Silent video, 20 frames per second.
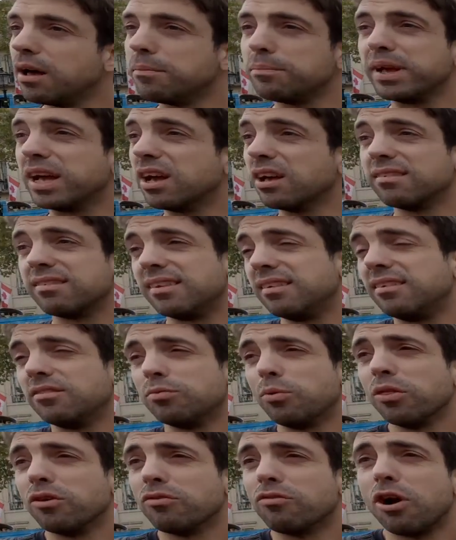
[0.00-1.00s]
Because this is
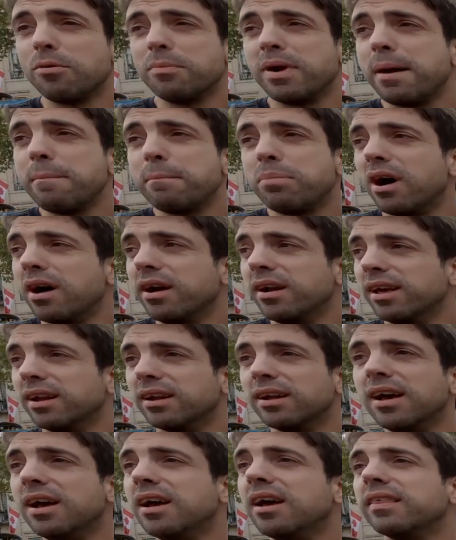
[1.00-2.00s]
what the Roman Empire did.
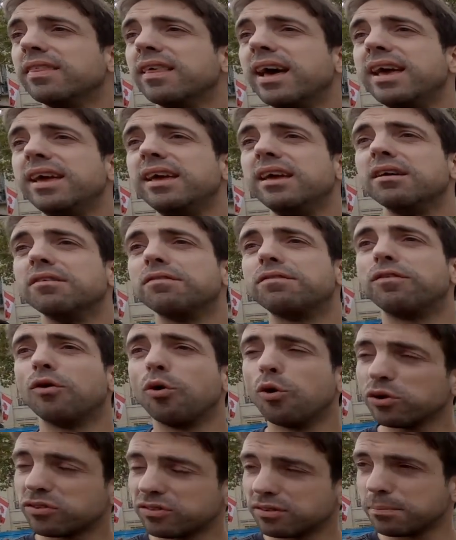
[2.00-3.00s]
They
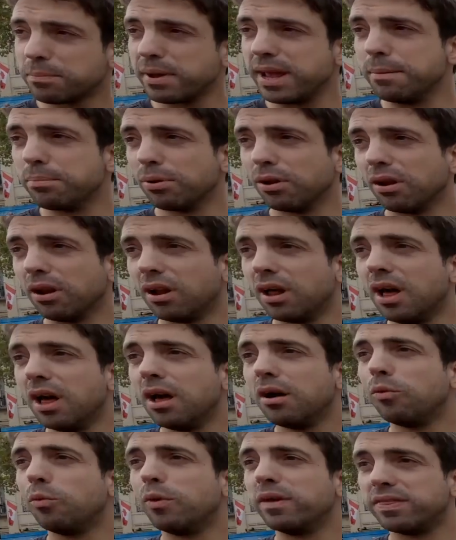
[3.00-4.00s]
forced people
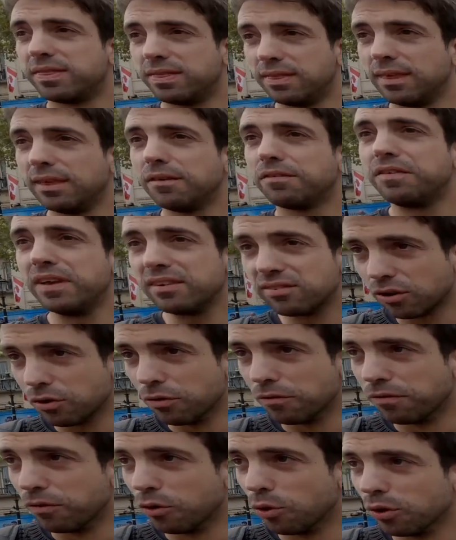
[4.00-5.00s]
with
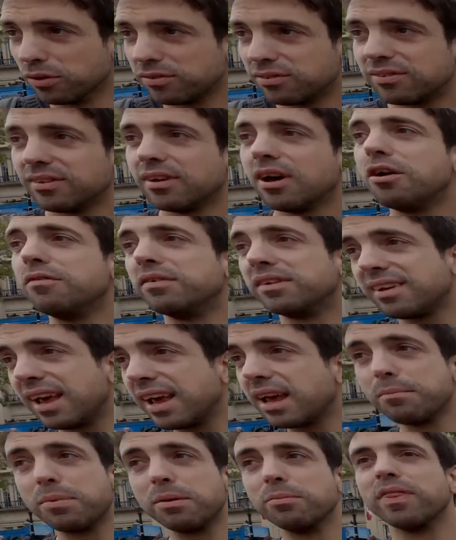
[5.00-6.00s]
physical force,
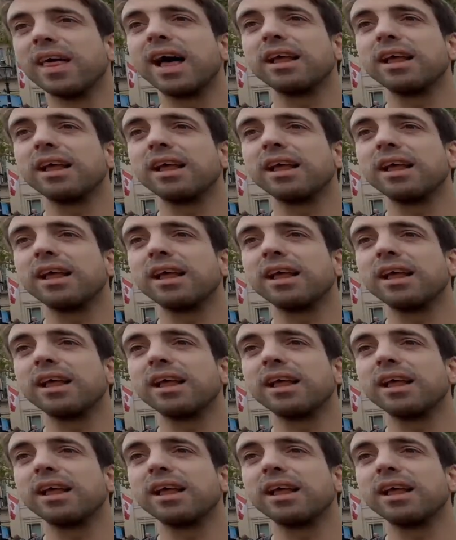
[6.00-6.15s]
overtaking people.